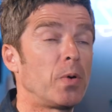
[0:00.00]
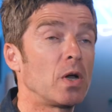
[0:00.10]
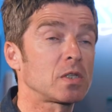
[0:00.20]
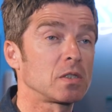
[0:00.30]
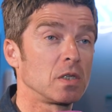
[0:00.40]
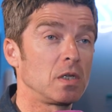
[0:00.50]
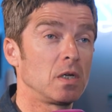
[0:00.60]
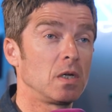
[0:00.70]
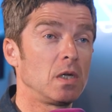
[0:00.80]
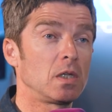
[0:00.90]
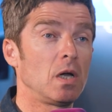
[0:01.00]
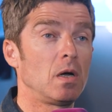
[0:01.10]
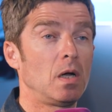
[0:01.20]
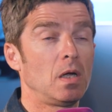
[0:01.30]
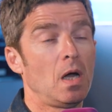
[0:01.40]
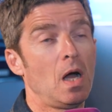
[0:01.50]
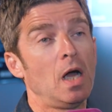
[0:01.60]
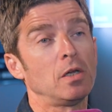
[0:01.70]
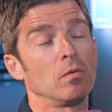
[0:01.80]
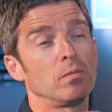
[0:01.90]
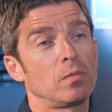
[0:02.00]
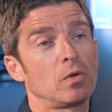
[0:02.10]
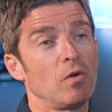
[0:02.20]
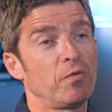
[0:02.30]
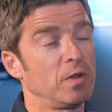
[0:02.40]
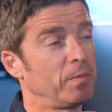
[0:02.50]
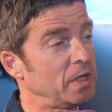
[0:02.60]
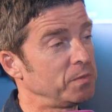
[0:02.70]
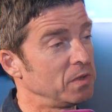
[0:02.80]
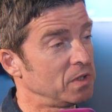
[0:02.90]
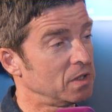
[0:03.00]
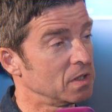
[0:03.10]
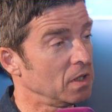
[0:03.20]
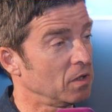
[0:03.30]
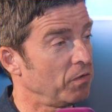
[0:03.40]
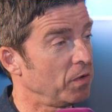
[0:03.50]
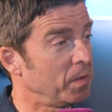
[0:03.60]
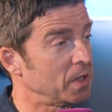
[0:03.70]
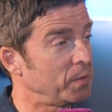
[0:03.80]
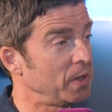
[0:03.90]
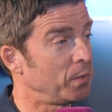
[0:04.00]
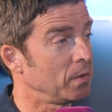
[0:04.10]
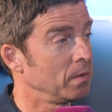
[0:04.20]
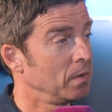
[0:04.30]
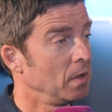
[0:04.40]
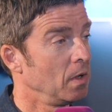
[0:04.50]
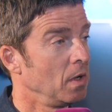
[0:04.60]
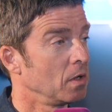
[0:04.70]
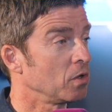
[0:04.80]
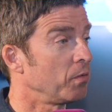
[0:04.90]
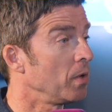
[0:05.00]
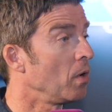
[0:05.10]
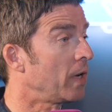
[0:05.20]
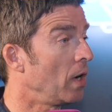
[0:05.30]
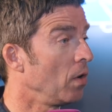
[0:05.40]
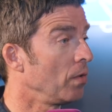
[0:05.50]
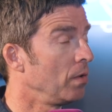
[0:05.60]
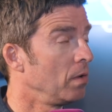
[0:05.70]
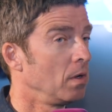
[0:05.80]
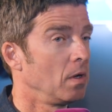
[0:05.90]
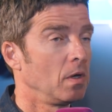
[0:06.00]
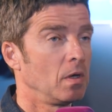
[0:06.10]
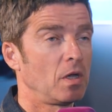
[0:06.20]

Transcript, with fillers: Personally, I don't go for the best musicians. I go for the best people. Right. Yeah. So if we all get on. Yeah.